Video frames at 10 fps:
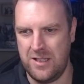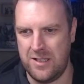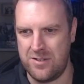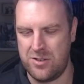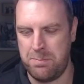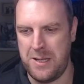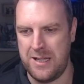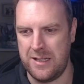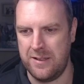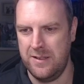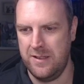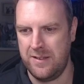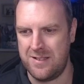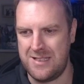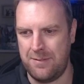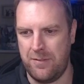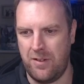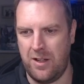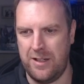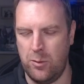spear, the Staff of
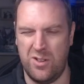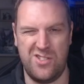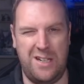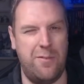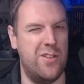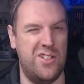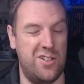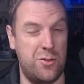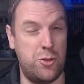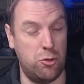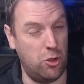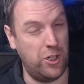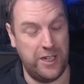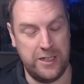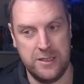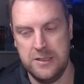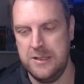Light, or the Staff of the Destroyer.